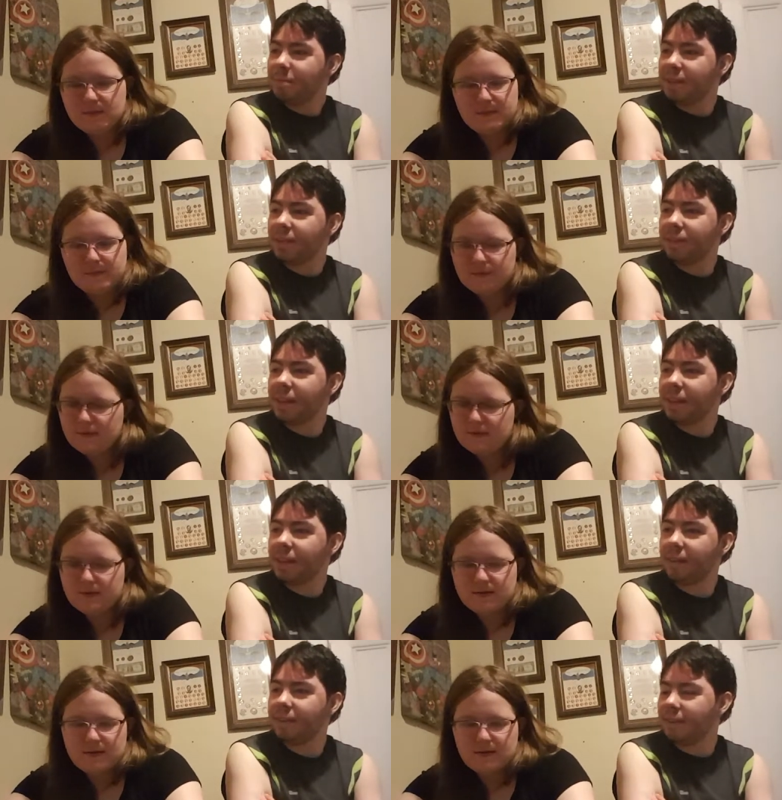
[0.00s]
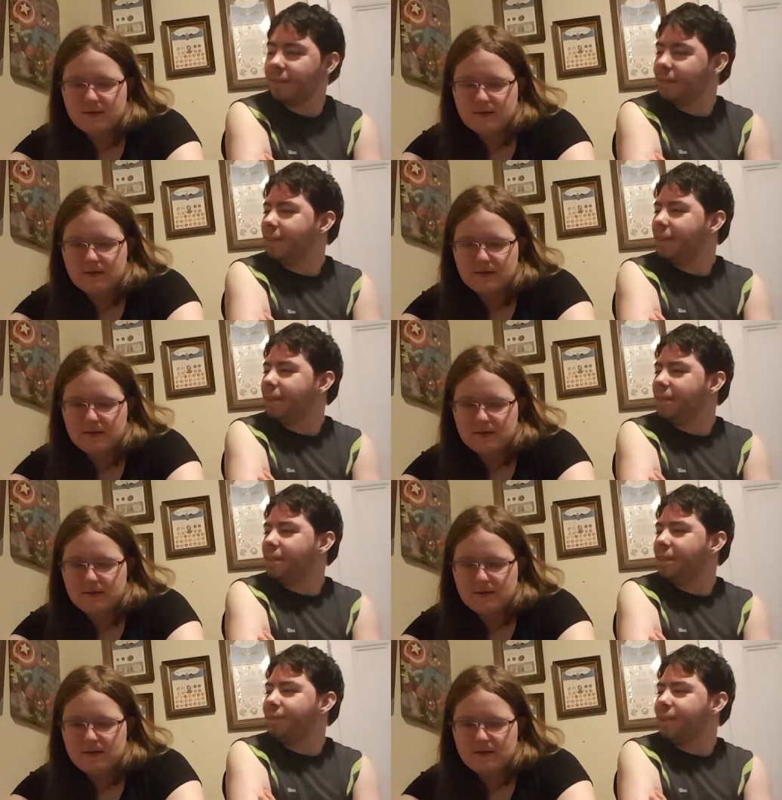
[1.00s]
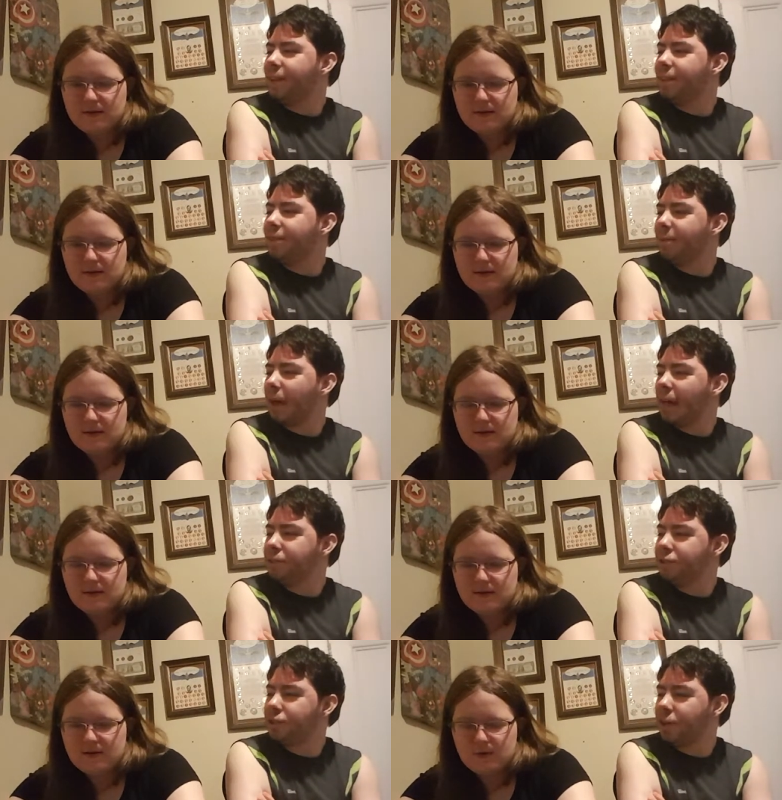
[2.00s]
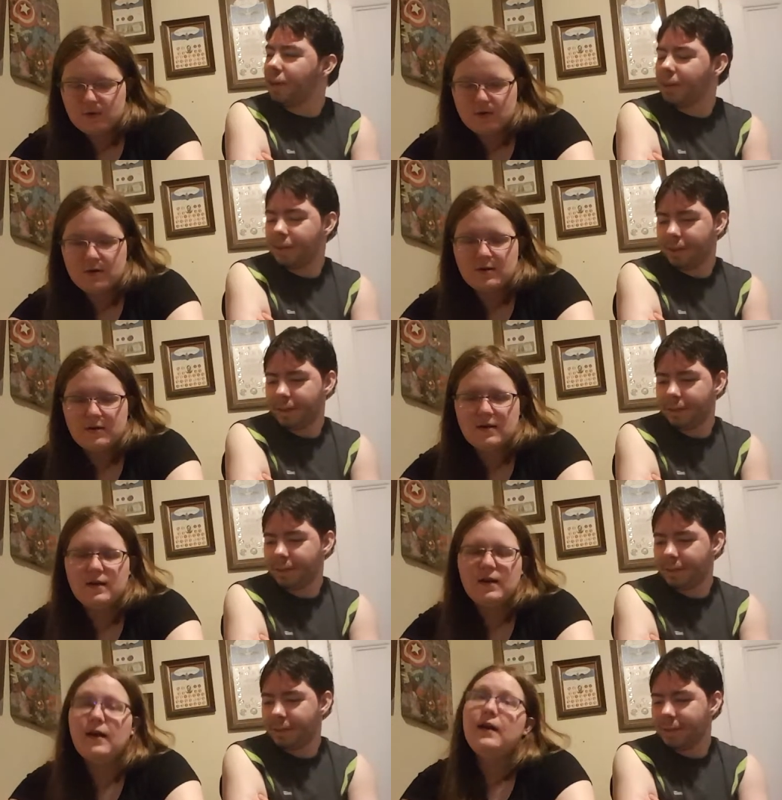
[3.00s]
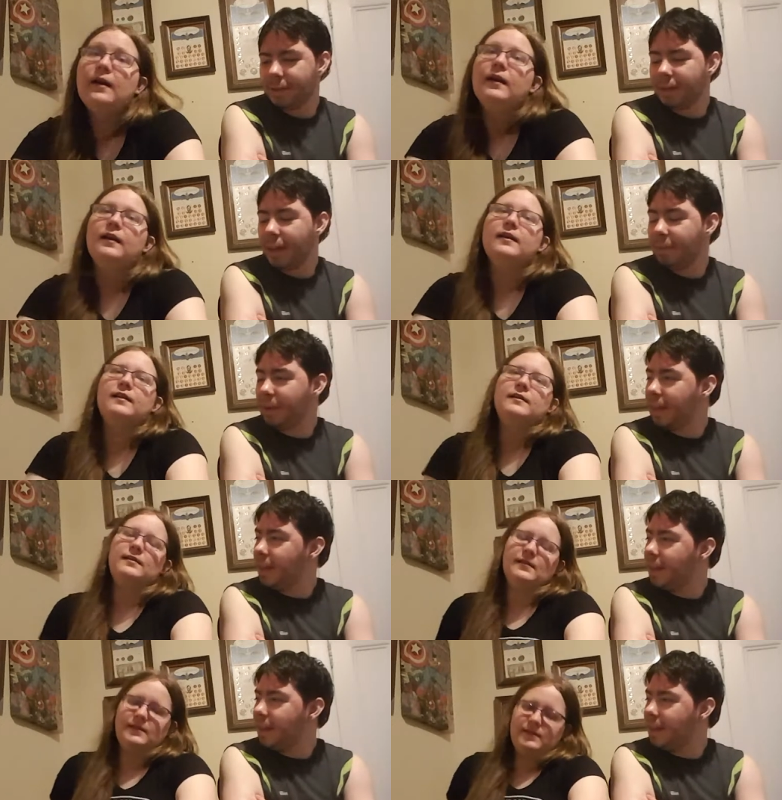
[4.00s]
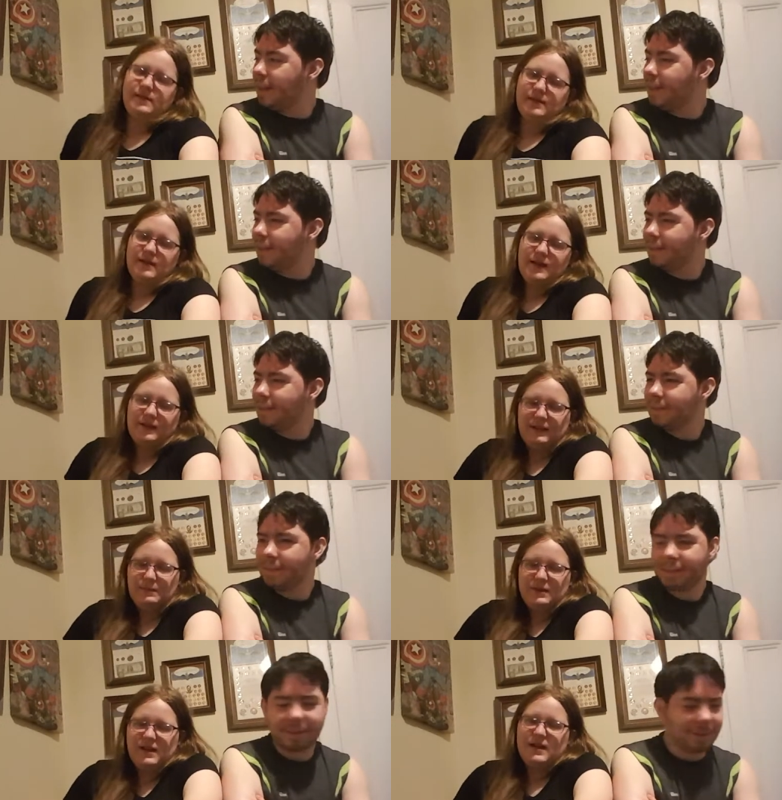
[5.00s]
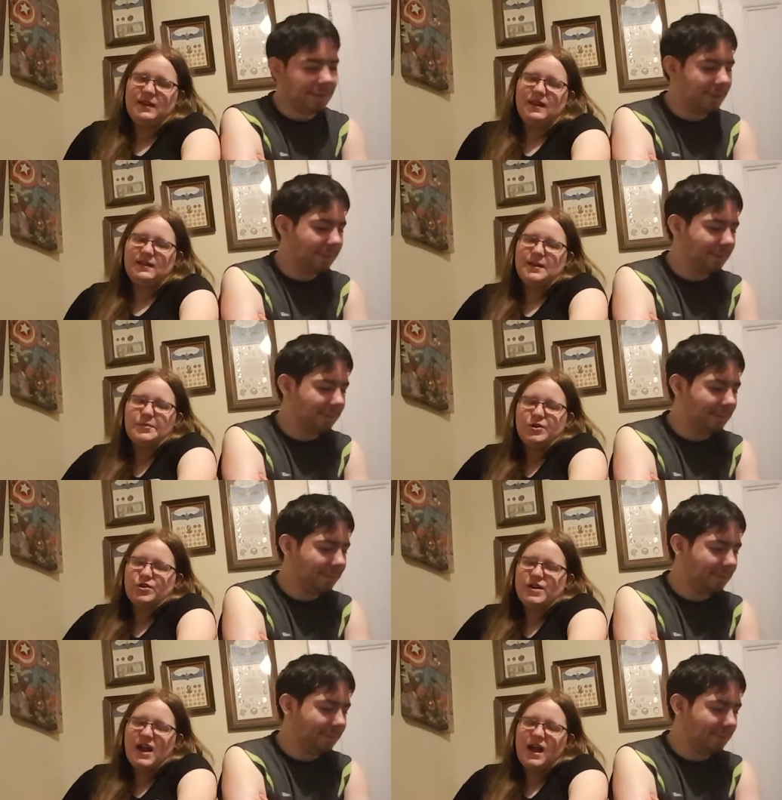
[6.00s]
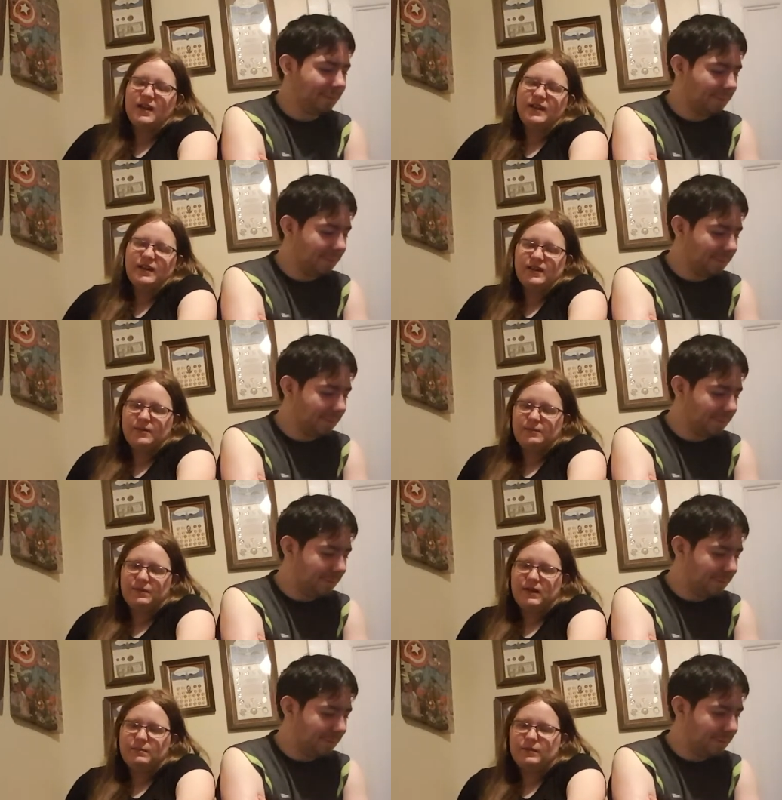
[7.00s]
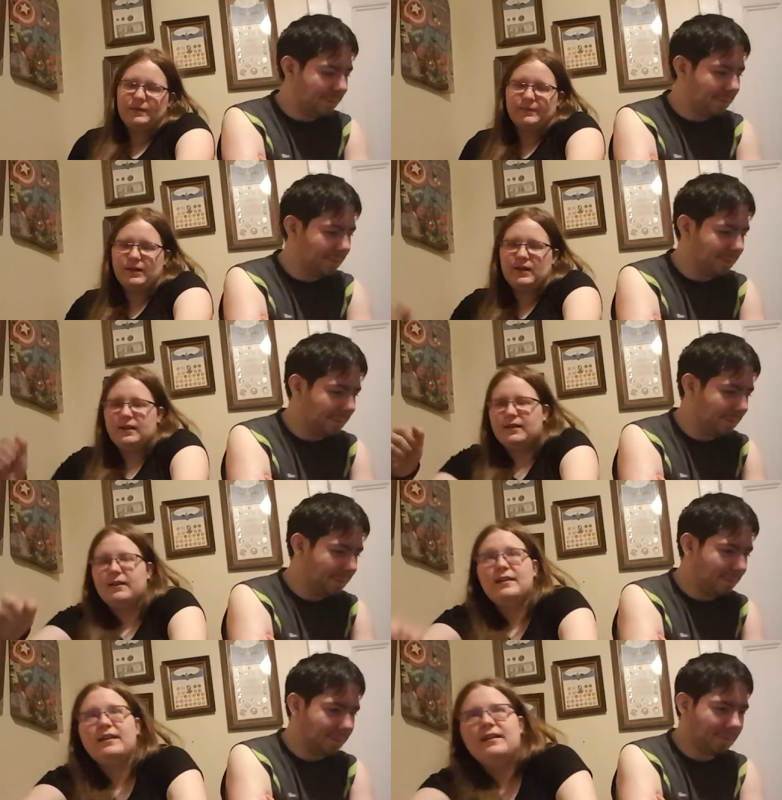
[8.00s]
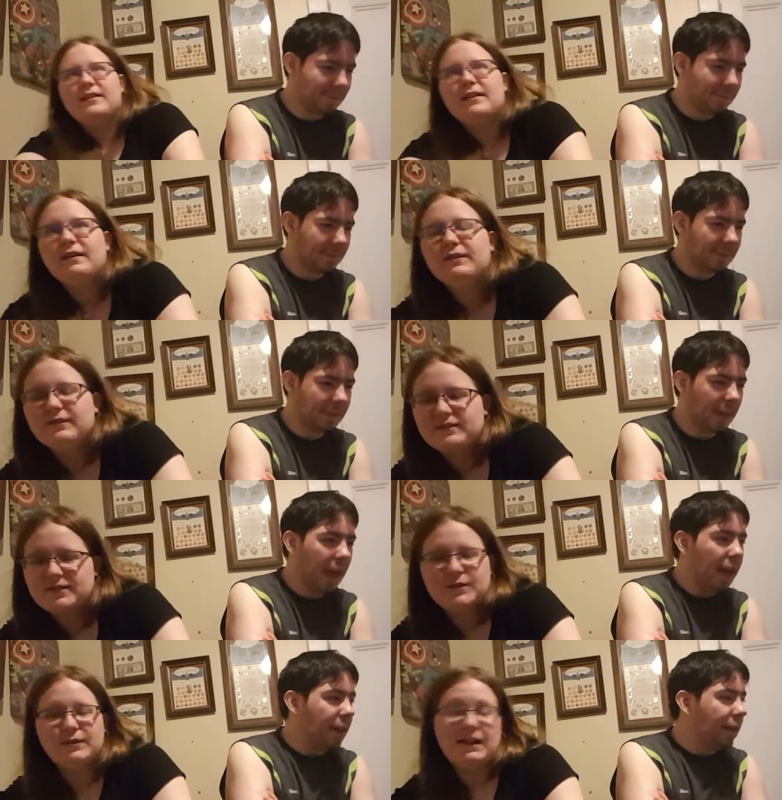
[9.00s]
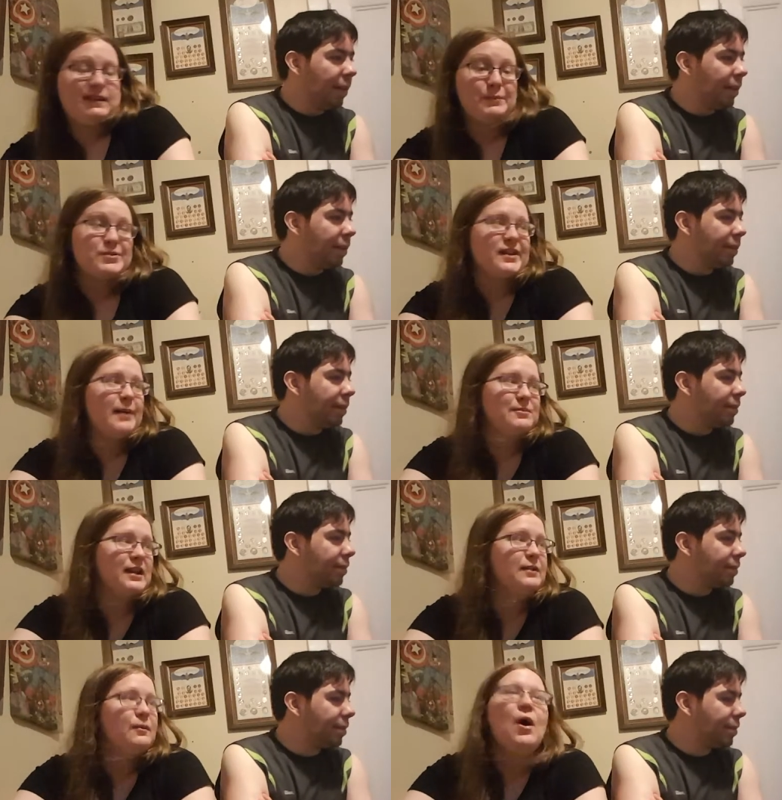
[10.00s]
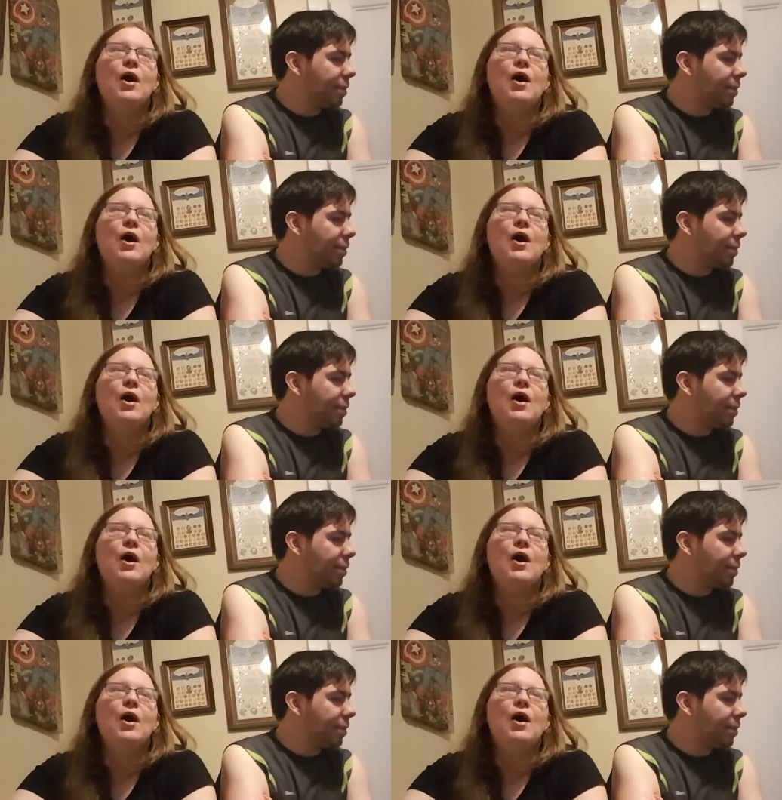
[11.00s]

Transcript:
Speaker 1: The Fiend doesn't. The Fiend is a monster. Let me in.
Speaker 2: Yeah, let me in. He accepts your challenge. Blah blah blah. So so at SummerSlam, it's gonna.